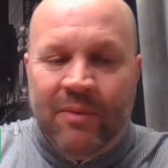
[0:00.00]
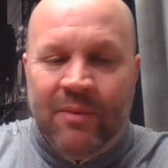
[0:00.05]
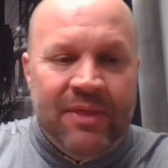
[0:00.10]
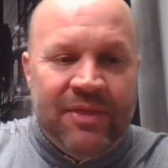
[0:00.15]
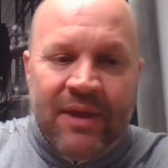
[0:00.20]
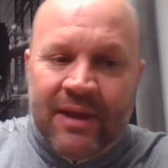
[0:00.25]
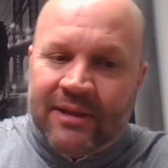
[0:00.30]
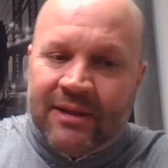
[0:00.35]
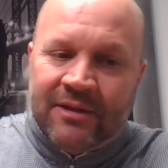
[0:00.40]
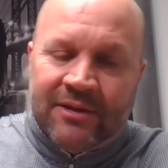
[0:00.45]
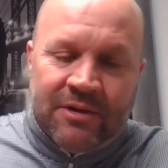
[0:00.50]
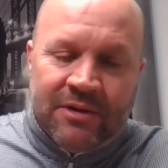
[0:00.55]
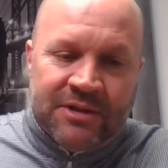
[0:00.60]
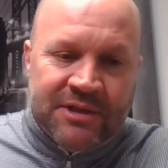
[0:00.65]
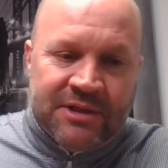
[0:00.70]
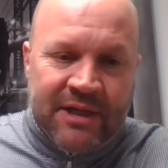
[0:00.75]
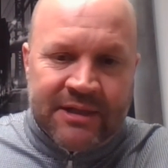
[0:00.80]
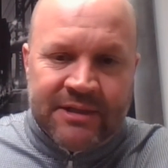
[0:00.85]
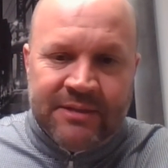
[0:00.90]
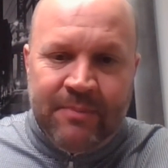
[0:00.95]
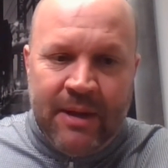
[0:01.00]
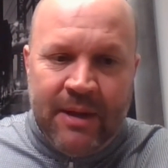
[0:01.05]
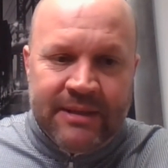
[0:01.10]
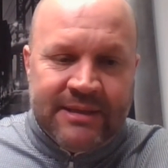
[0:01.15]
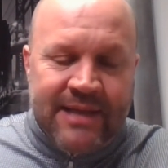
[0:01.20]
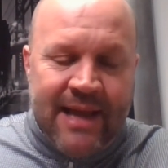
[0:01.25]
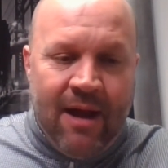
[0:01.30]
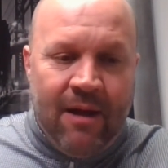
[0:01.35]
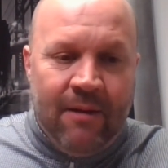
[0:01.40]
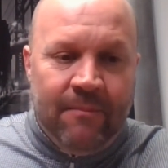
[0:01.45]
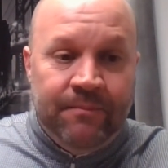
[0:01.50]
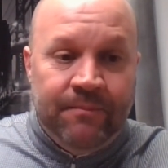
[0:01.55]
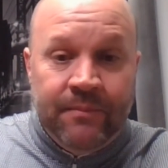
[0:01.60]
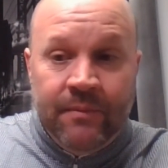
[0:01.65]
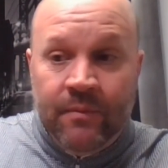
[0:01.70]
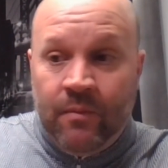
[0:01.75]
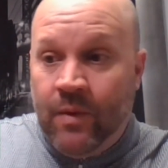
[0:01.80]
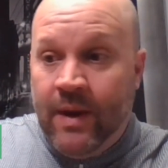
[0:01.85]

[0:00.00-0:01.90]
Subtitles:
and we think that they're 6 months out.